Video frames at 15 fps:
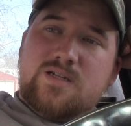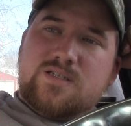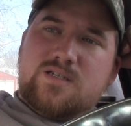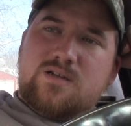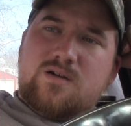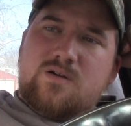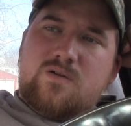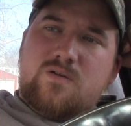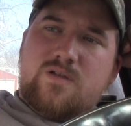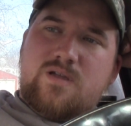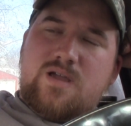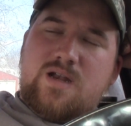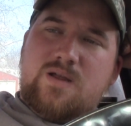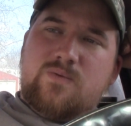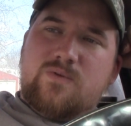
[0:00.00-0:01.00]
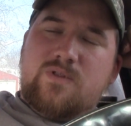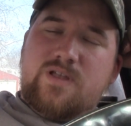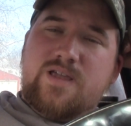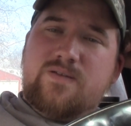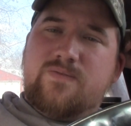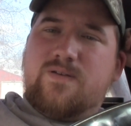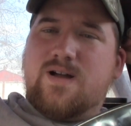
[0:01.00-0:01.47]
So any
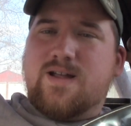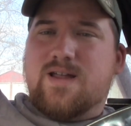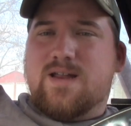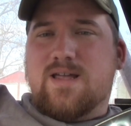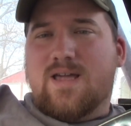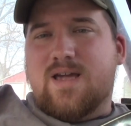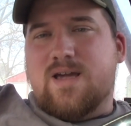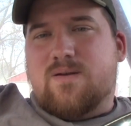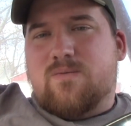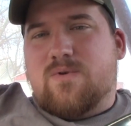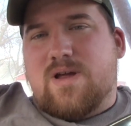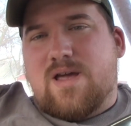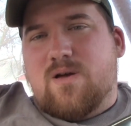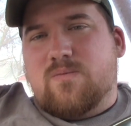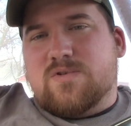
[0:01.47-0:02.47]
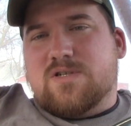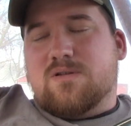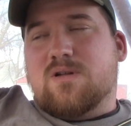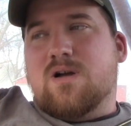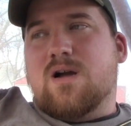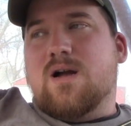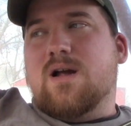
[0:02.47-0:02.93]
relief I can get helps a
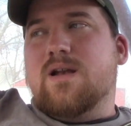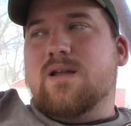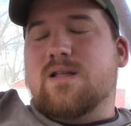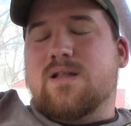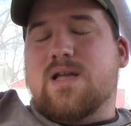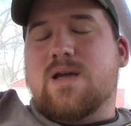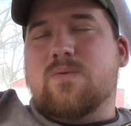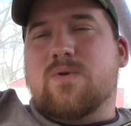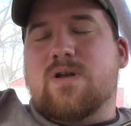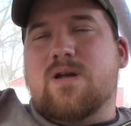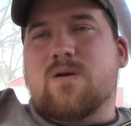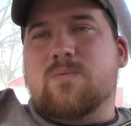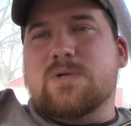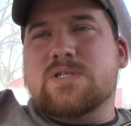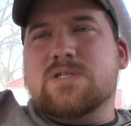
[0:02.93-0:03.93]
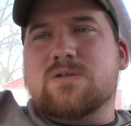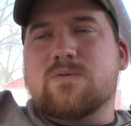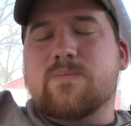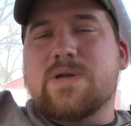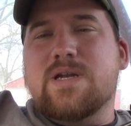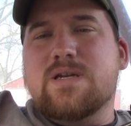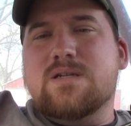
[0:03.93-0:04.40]
lot, and that would help us
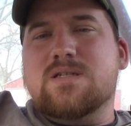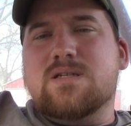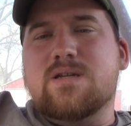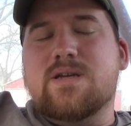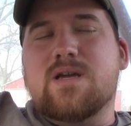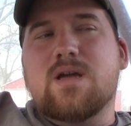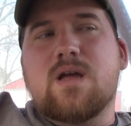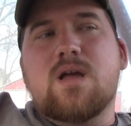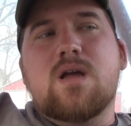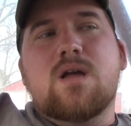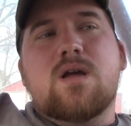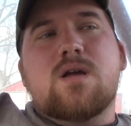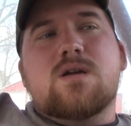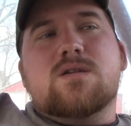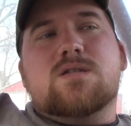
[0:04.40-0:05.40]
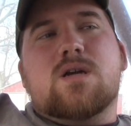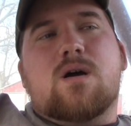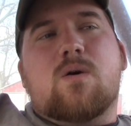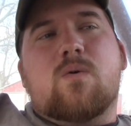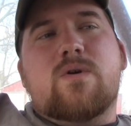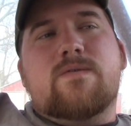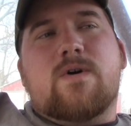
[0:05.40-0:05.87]
tremendously.
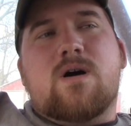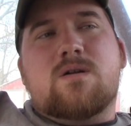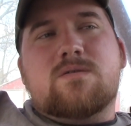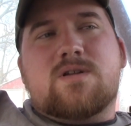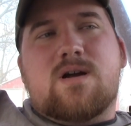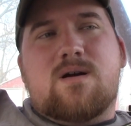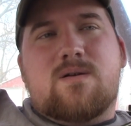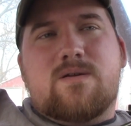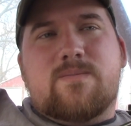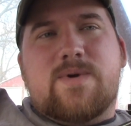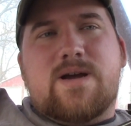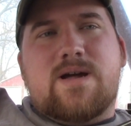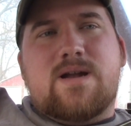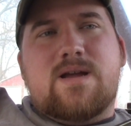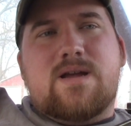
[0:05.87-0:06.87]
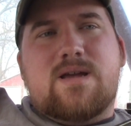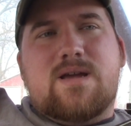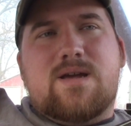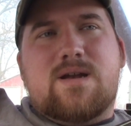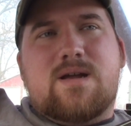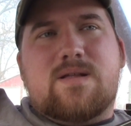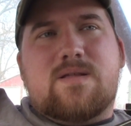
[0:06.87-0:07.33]
So we've all talked about it,
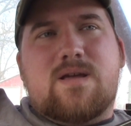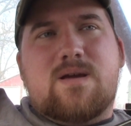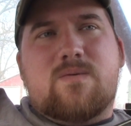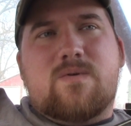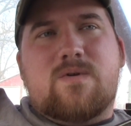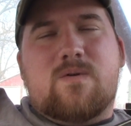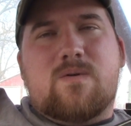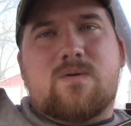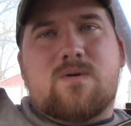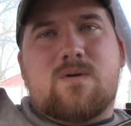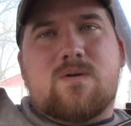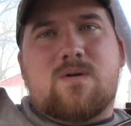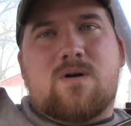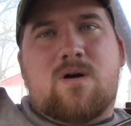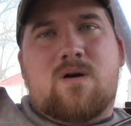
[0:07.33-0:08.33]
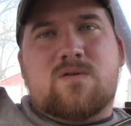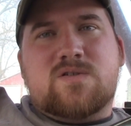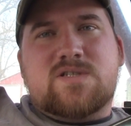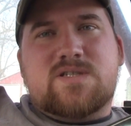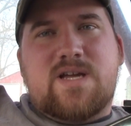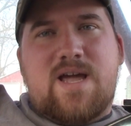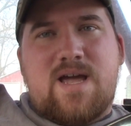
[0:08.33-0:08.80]
and I think we're all
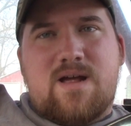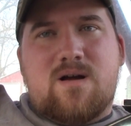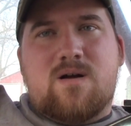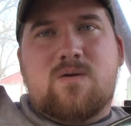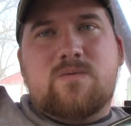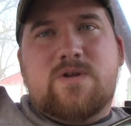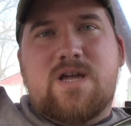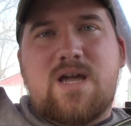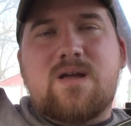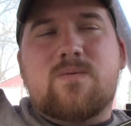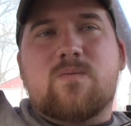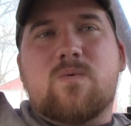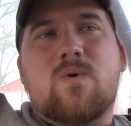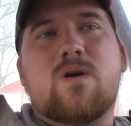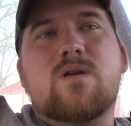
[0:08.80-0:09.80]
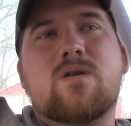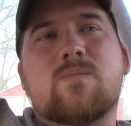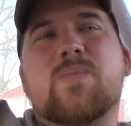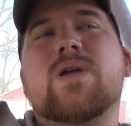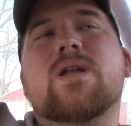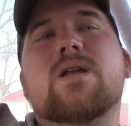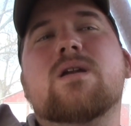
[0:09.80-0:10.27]
set on getting one,
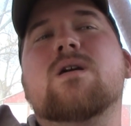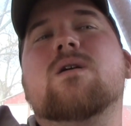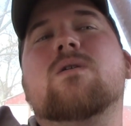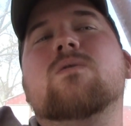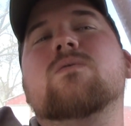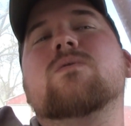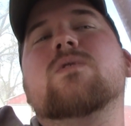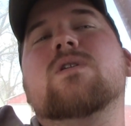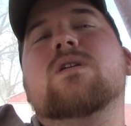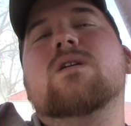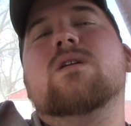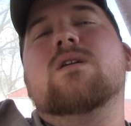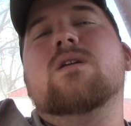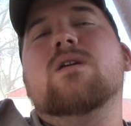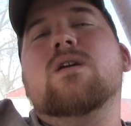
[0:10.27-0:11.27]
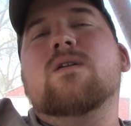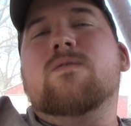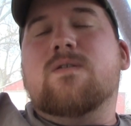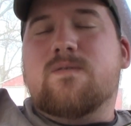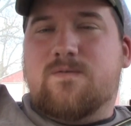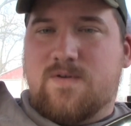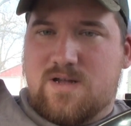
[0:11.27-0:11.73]
depending on if
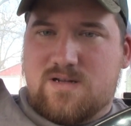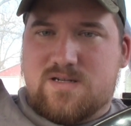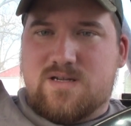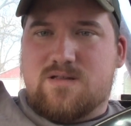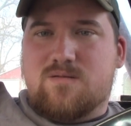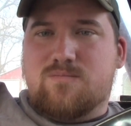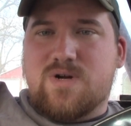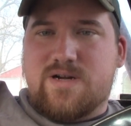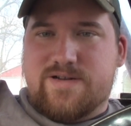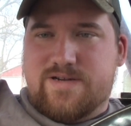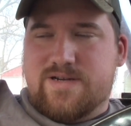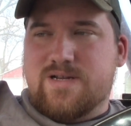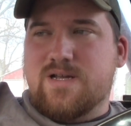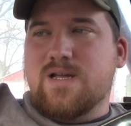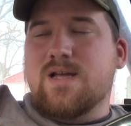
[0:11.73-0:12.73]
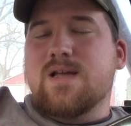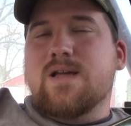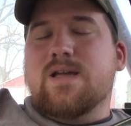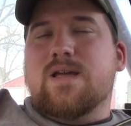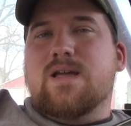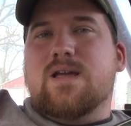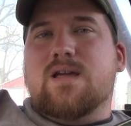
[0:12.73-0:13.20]
it fits in the budget.
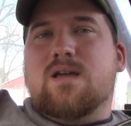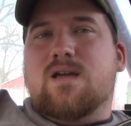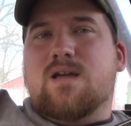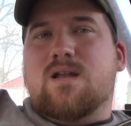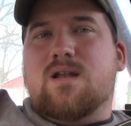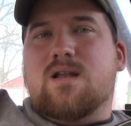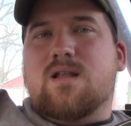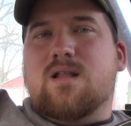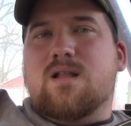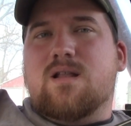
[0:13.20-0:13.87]
And